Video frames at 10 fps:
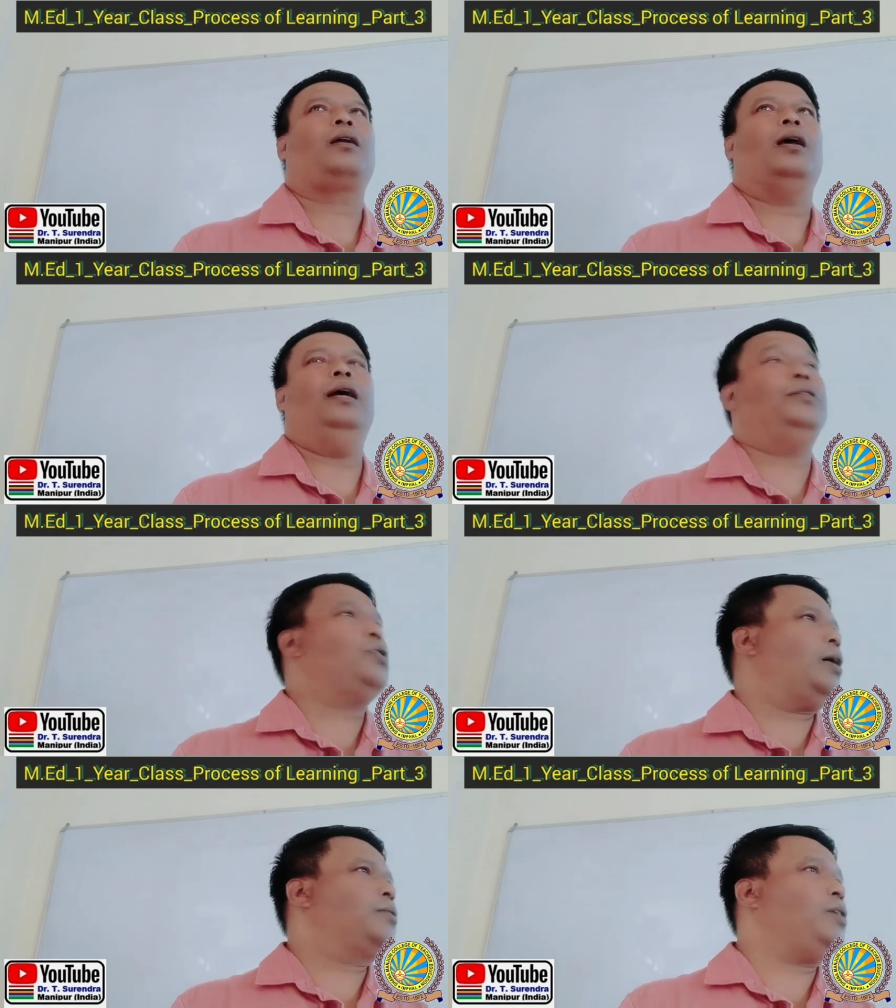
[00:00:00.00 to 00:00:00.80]
I
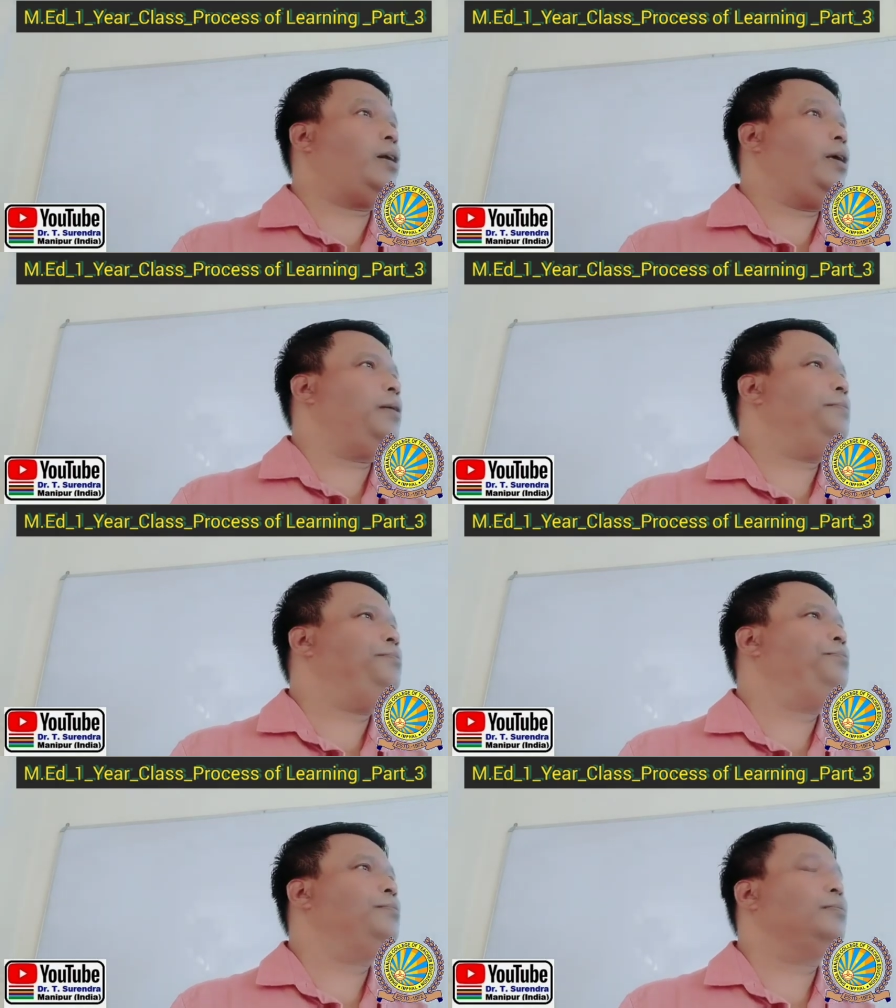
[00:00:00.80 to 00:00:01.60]
chak chare.
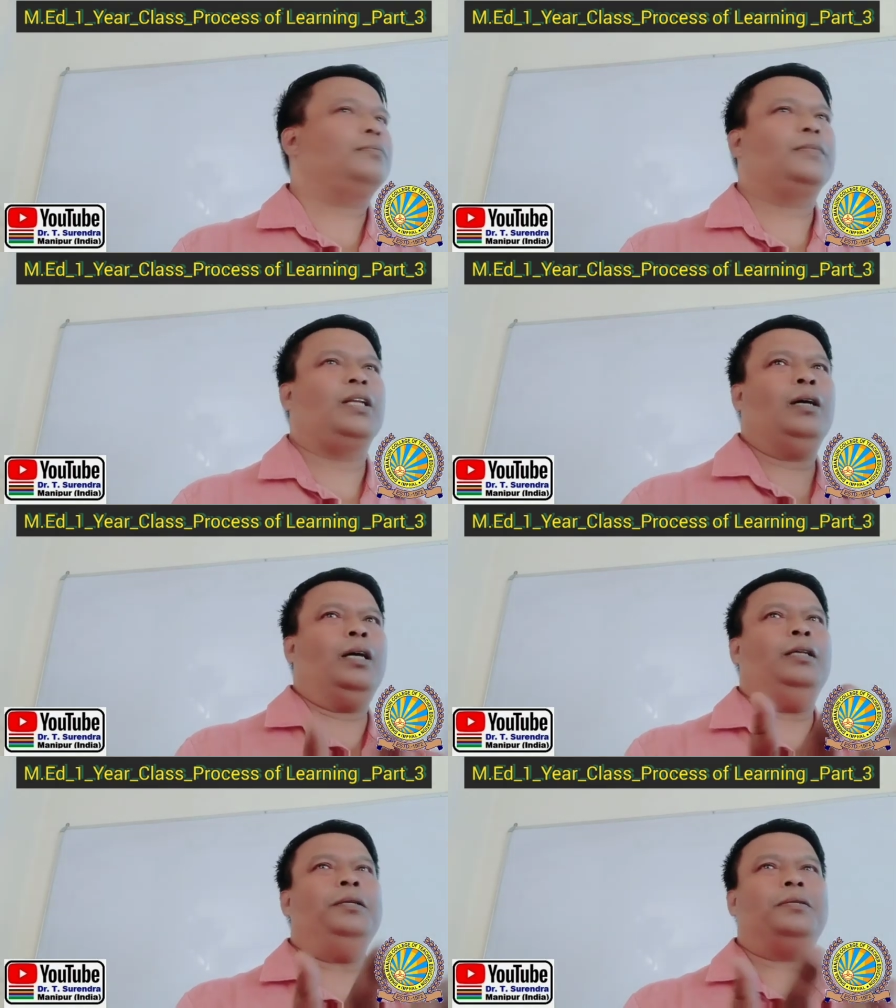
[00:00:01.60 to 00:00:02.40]

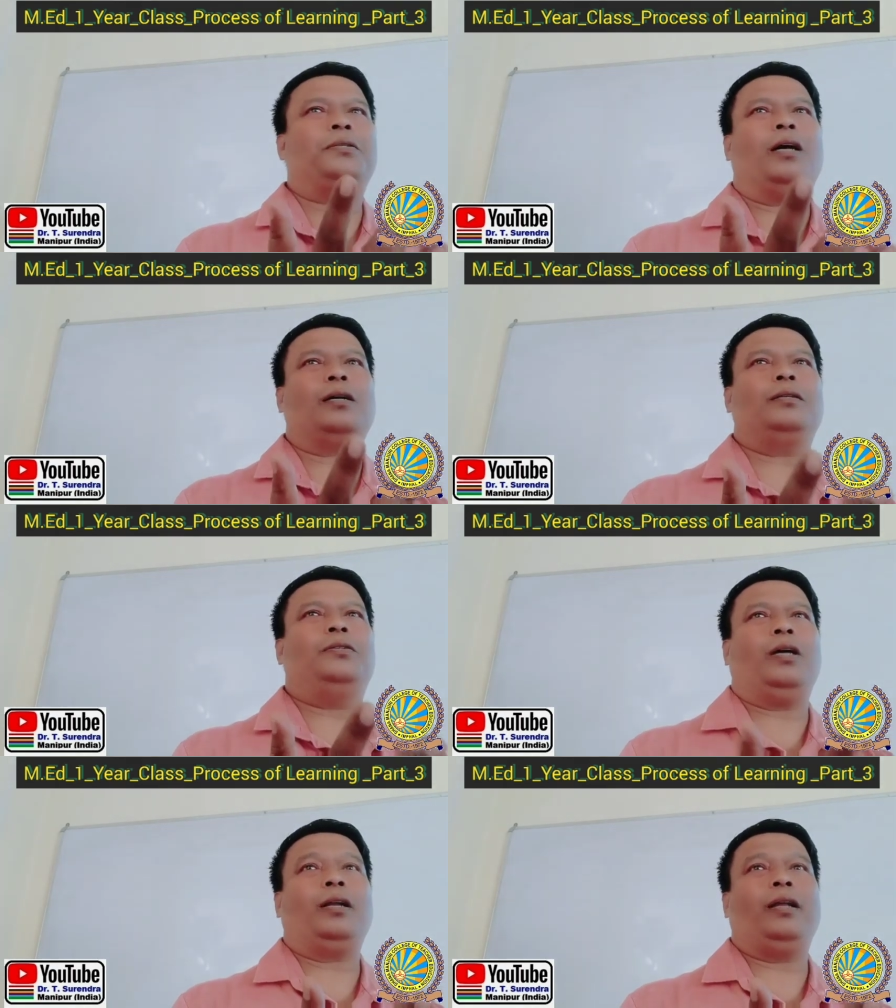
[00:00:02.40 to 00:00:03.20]
I chak
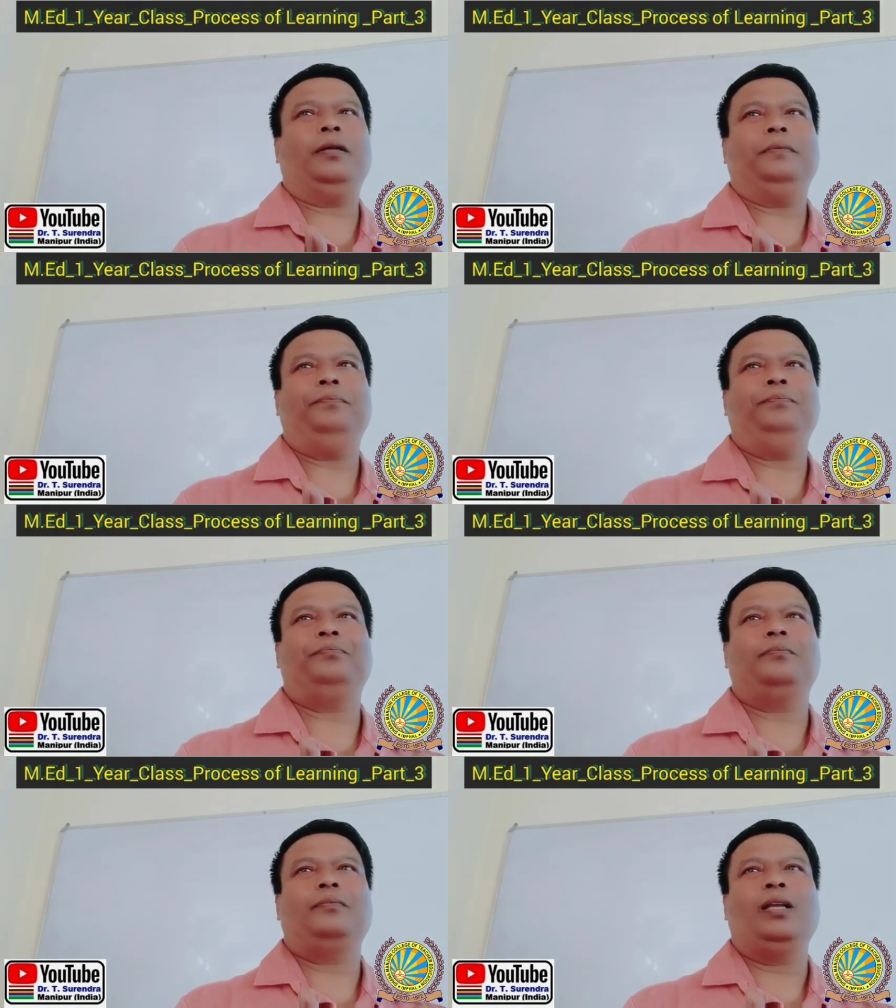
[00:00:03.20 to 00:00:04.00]
chare.
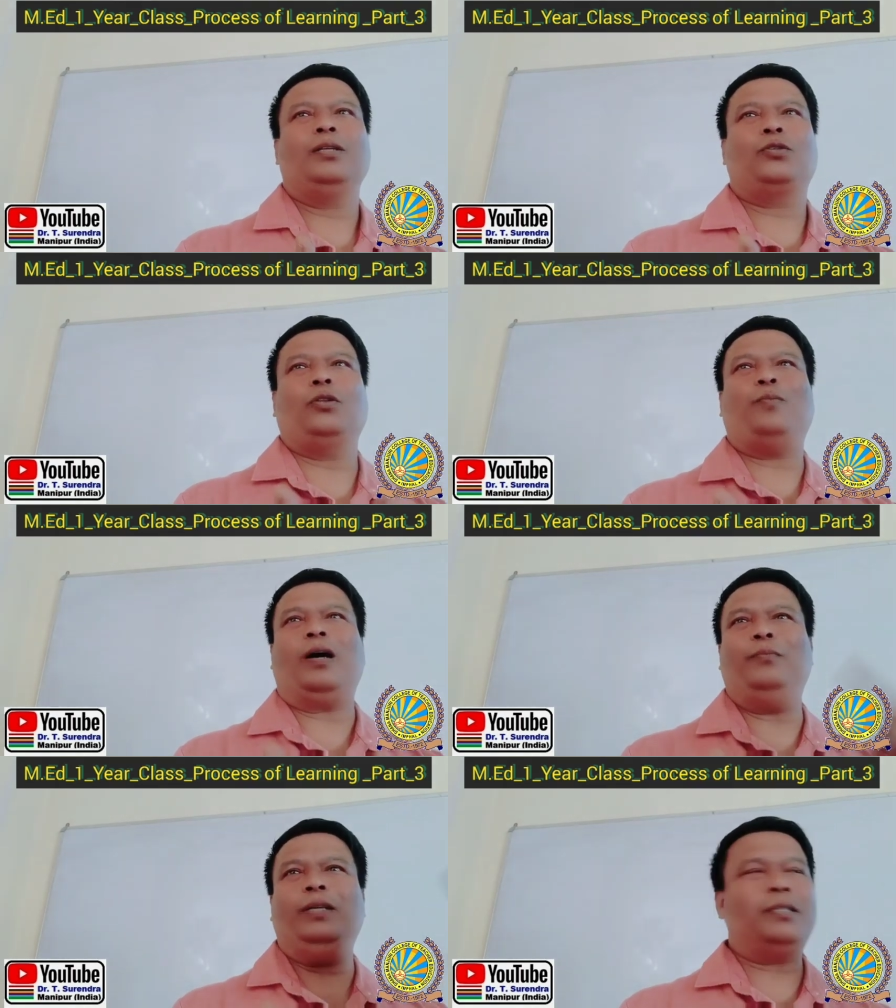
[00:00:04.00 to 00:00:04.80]
So the
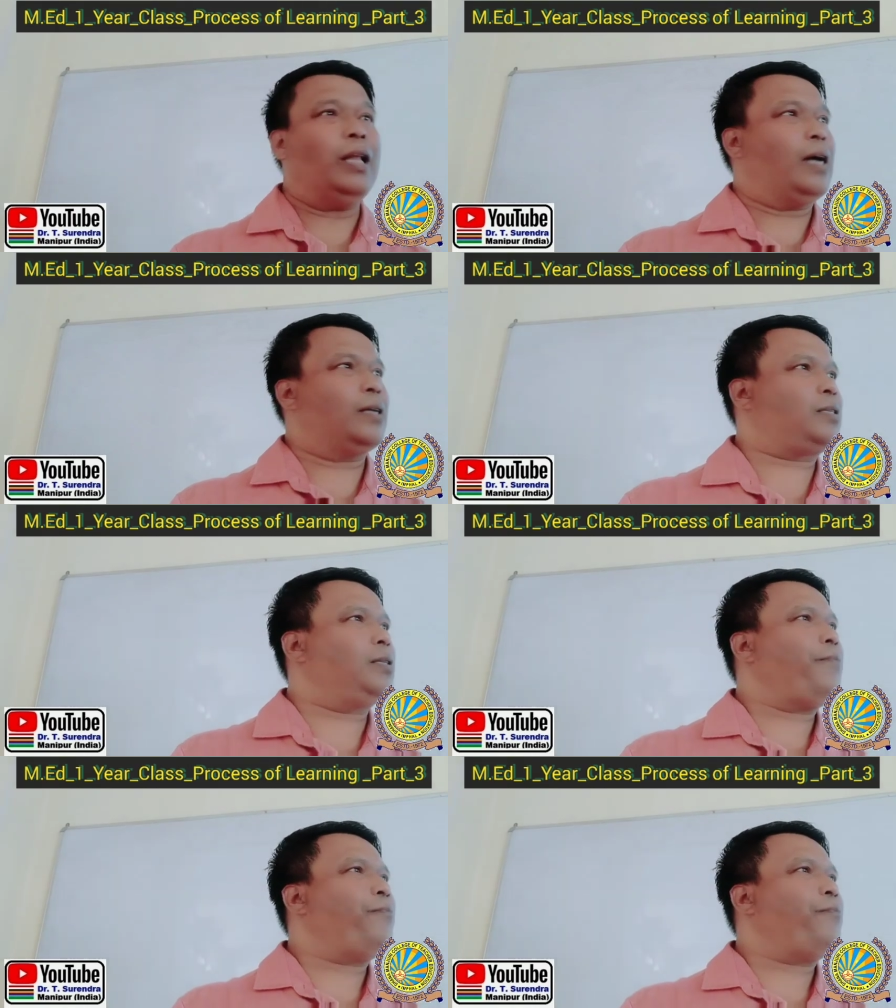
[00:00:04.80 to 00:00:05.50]
verb is last.